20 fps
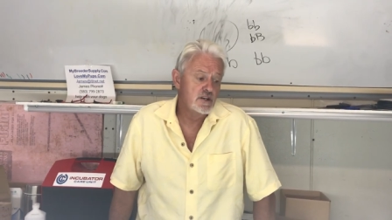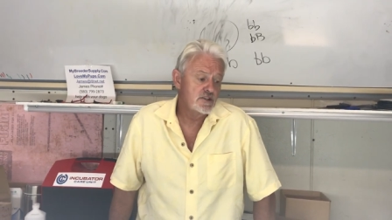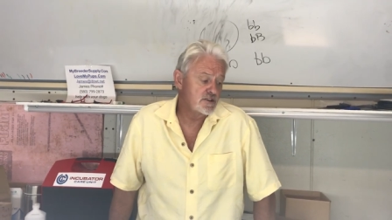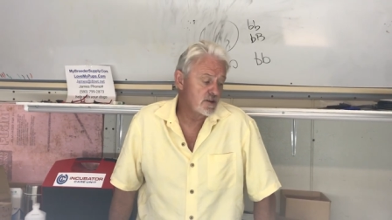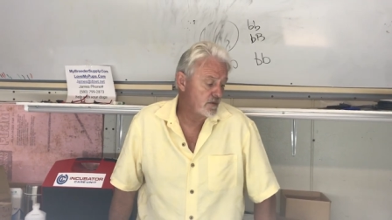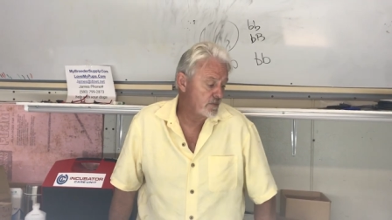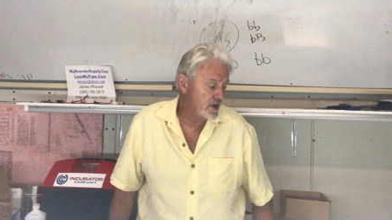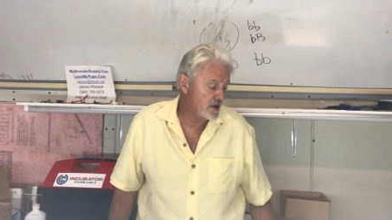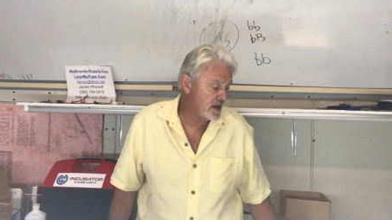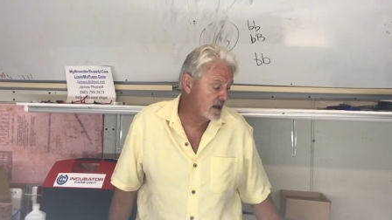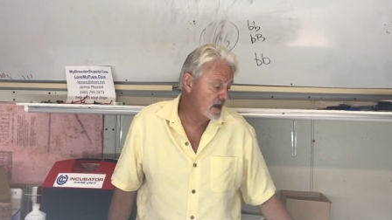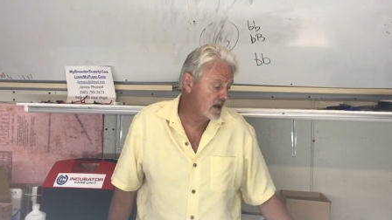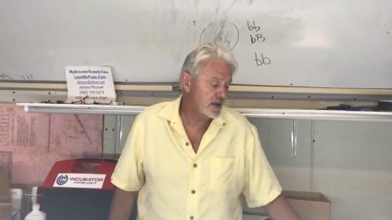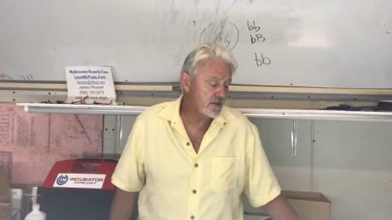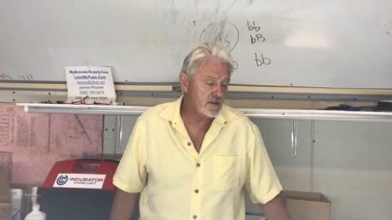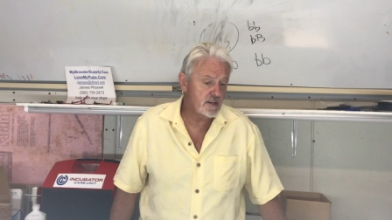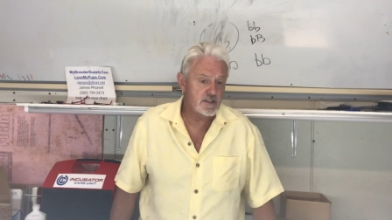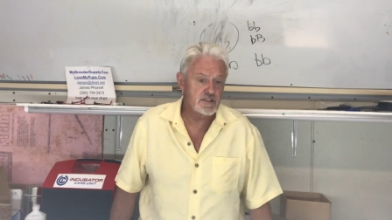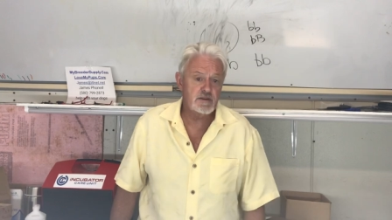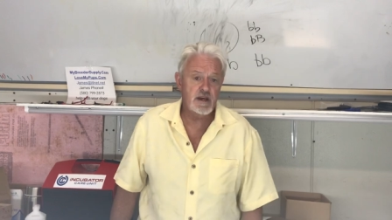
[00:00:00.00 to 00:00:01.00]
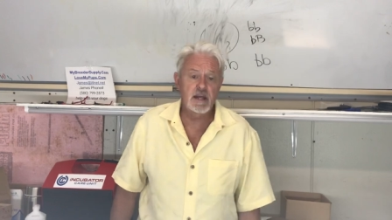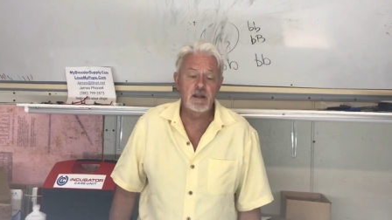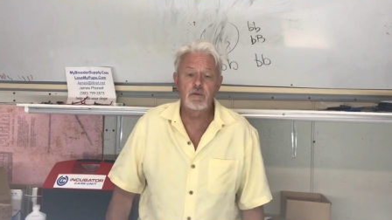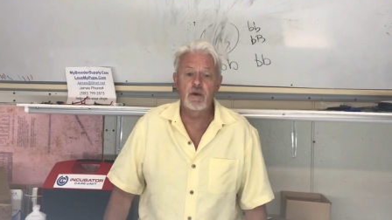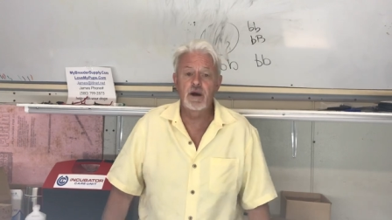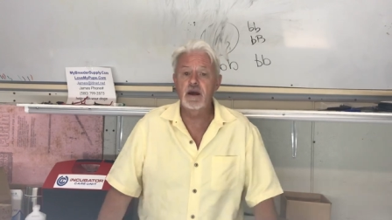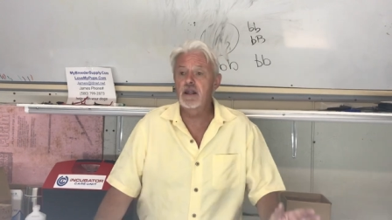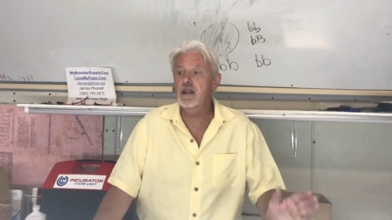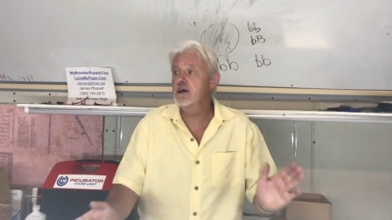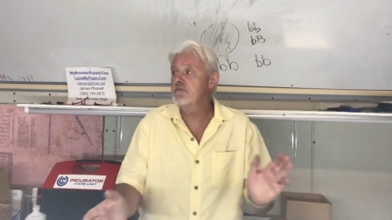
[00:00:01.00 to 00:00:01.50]
So, but they like this.
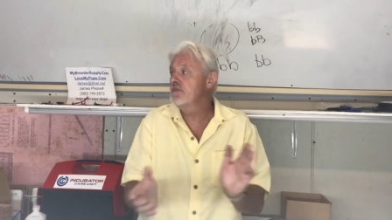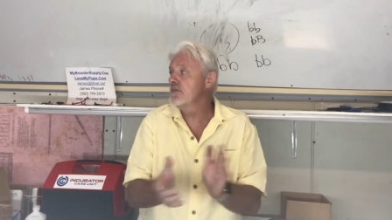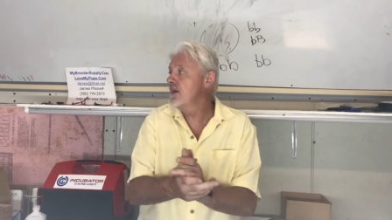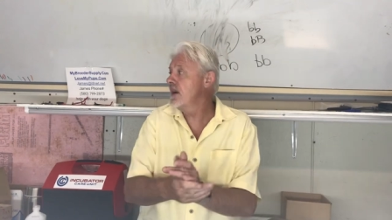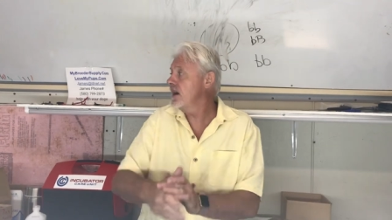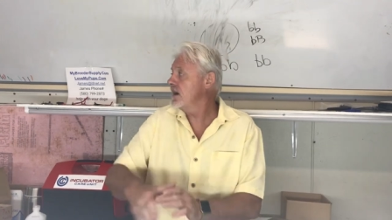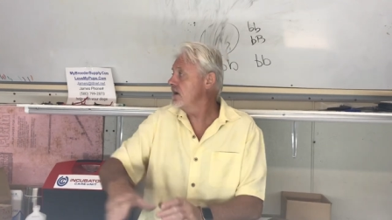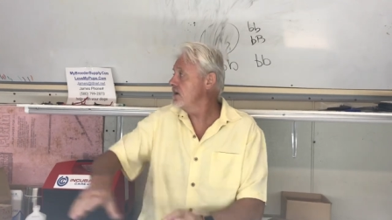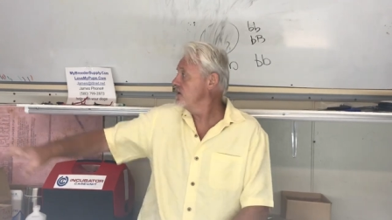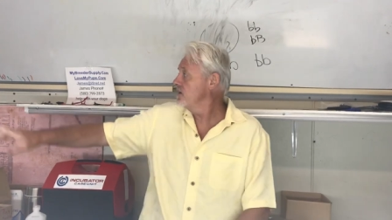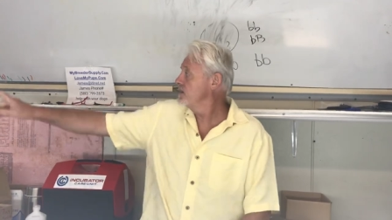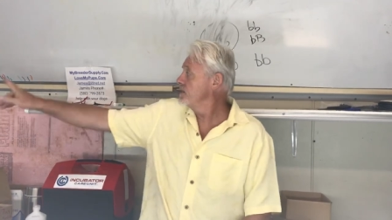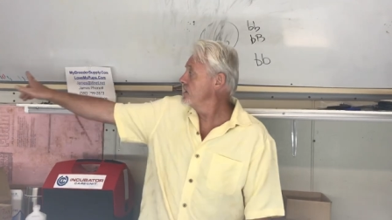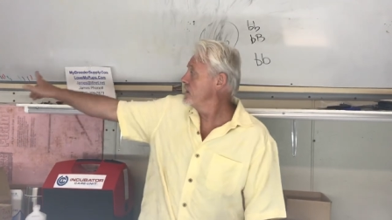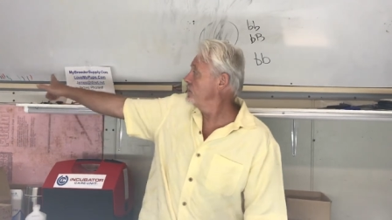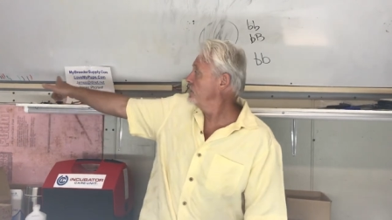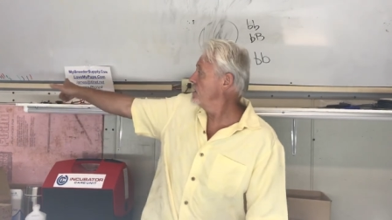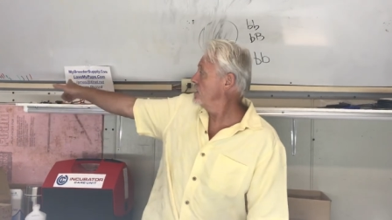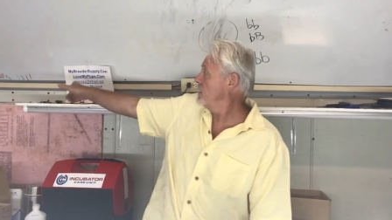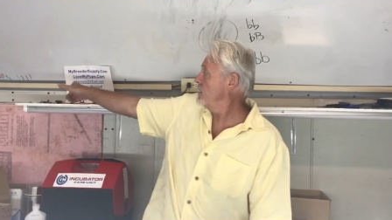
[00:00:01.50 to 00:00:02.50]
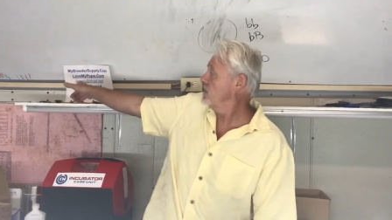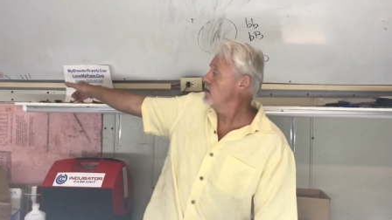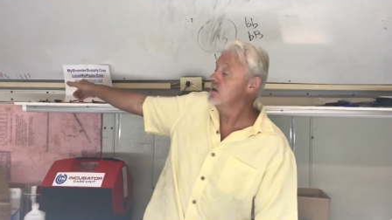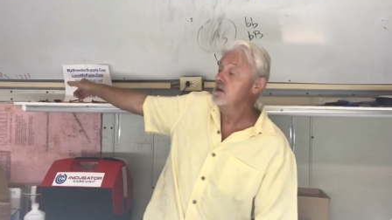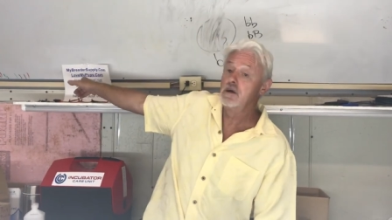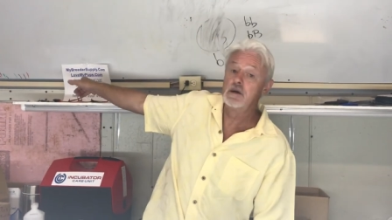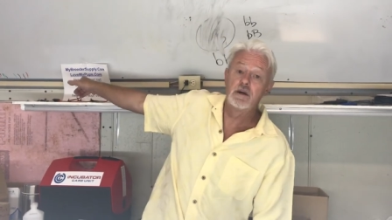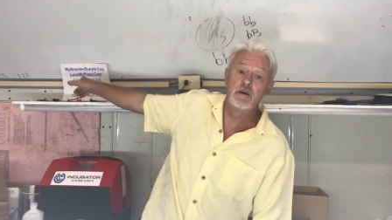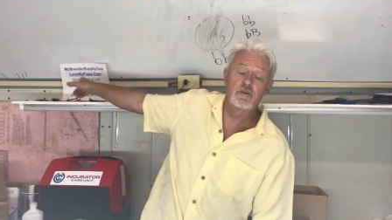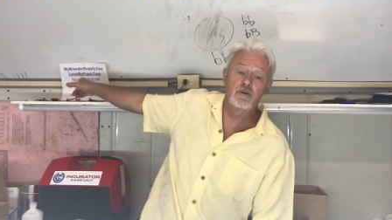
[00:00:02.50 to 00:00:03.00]
Anyway, enough of that. There we are.